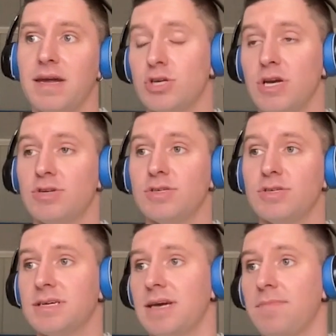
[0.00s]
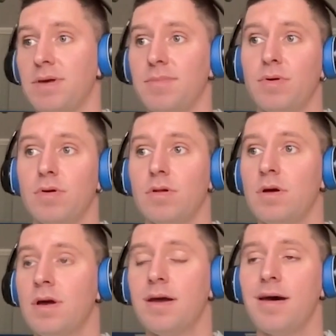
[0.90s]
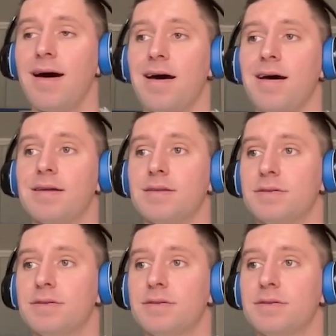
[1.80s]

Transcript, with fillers: changes to get people uh,